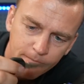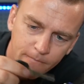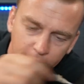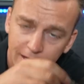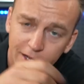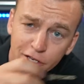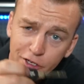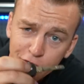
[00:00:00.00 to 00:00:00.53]

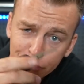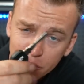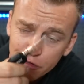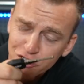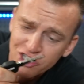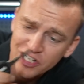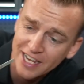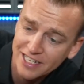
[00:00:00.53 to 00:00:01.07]
And you can also
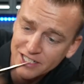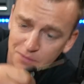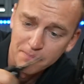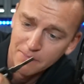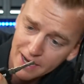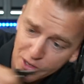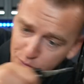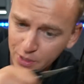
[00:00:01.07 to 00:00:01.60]
shank
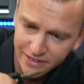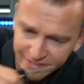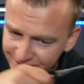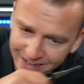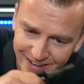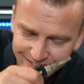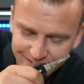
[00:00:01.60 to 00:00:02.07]
somebody with. Yeah.